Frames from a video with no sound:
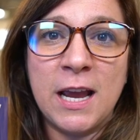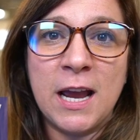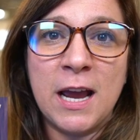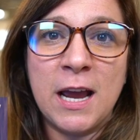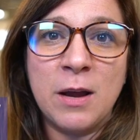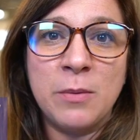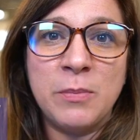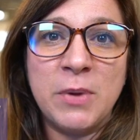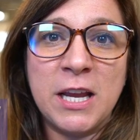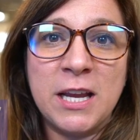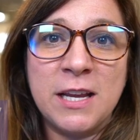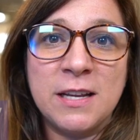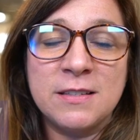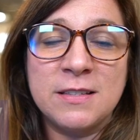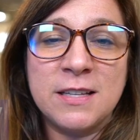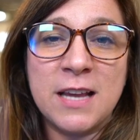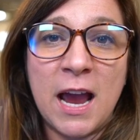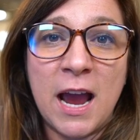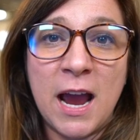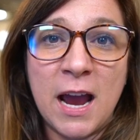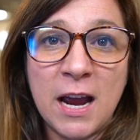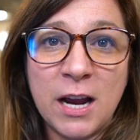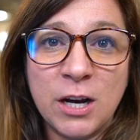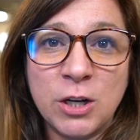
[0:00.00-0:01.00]
um, is
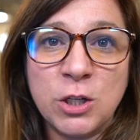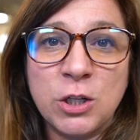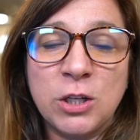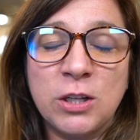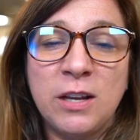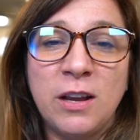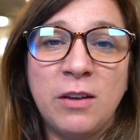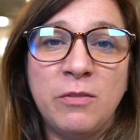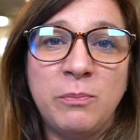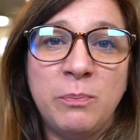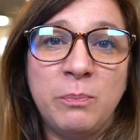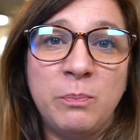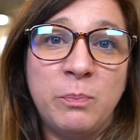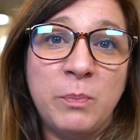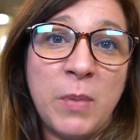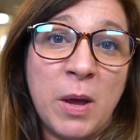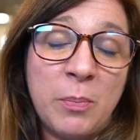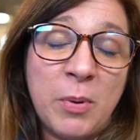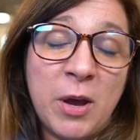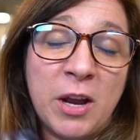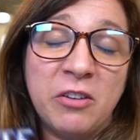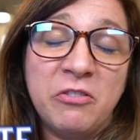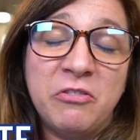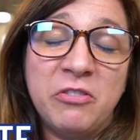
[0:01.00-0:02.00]
actually a,
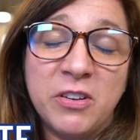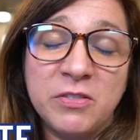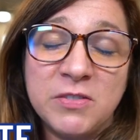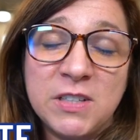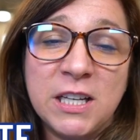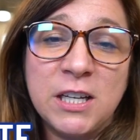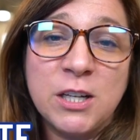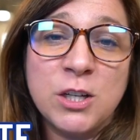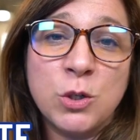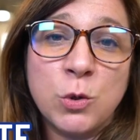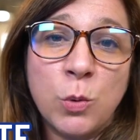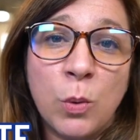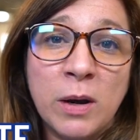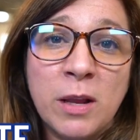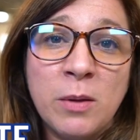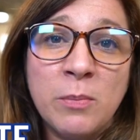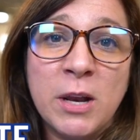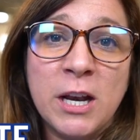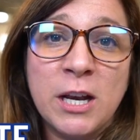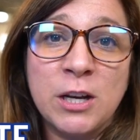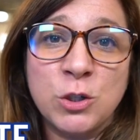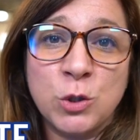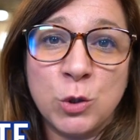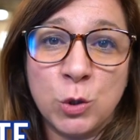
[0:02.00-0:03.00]
about a 15 to 20
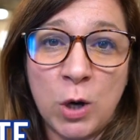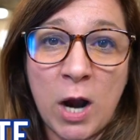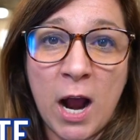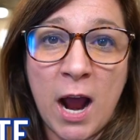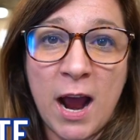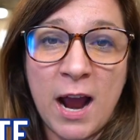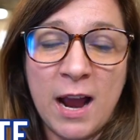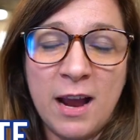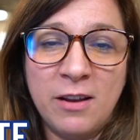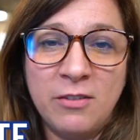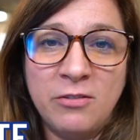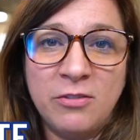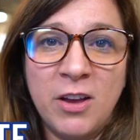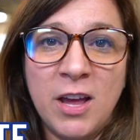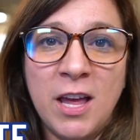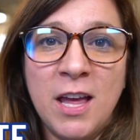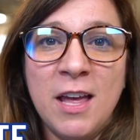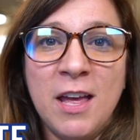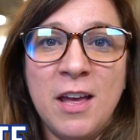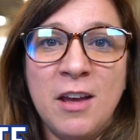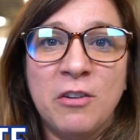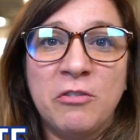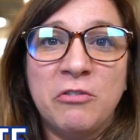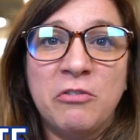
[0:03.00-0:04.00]
minute drive
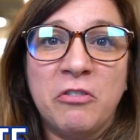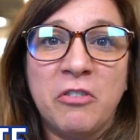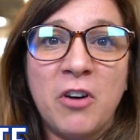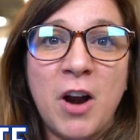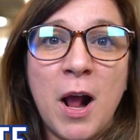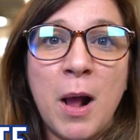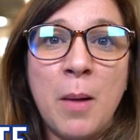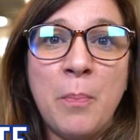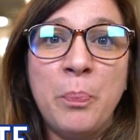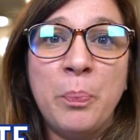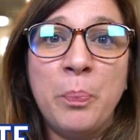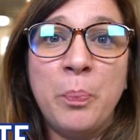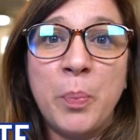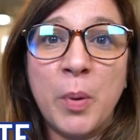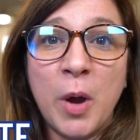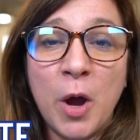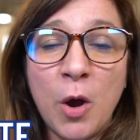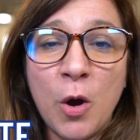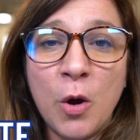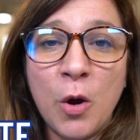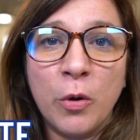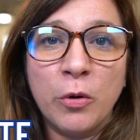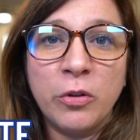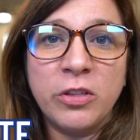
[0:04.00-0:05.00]
from
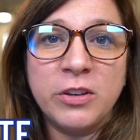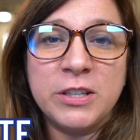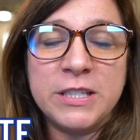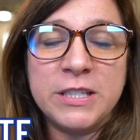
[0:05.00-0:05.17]
both